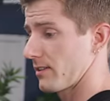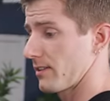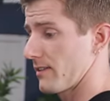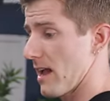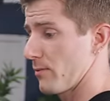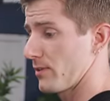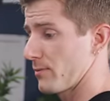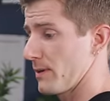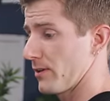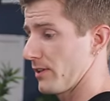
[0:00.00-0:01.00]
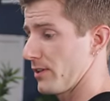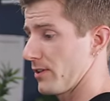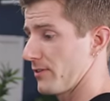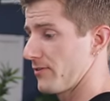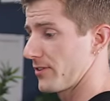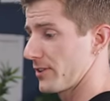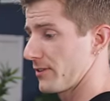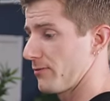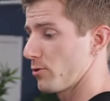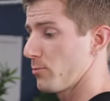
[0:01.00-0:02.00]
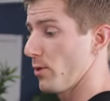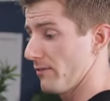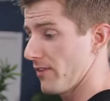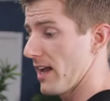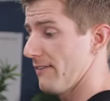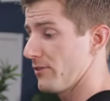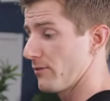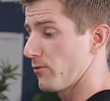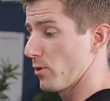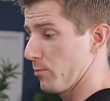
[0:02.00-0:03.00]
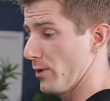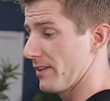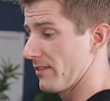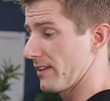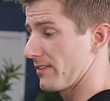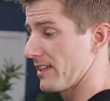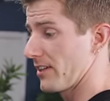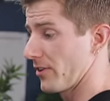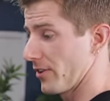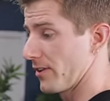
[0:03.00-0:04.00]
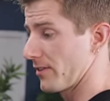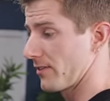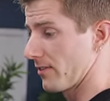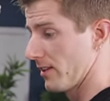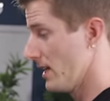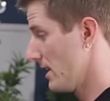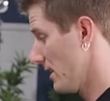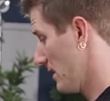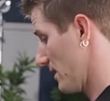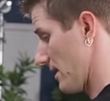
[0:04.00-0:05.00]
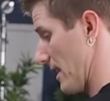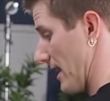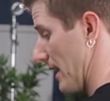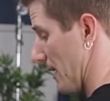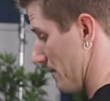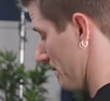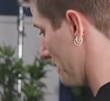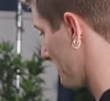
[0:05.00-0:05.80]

because that one's apparently good for four point five to four point six gigahertz. Um,